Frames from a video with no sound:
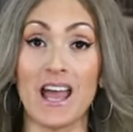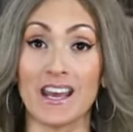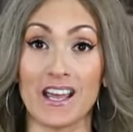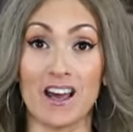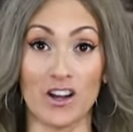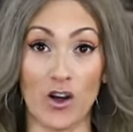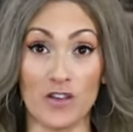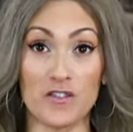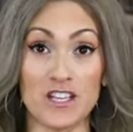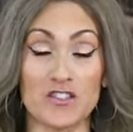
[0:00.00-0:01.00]
and I got all
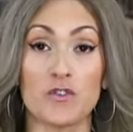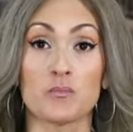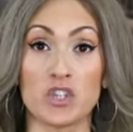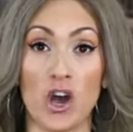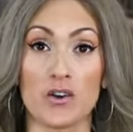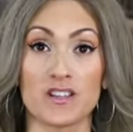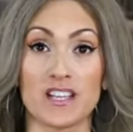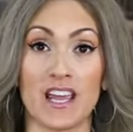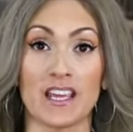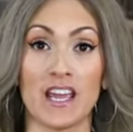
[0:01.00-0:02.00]
of these from Tara
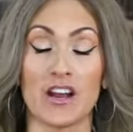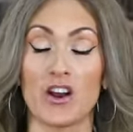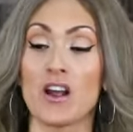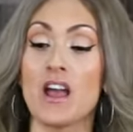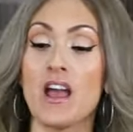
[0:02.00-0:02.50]
Skincare.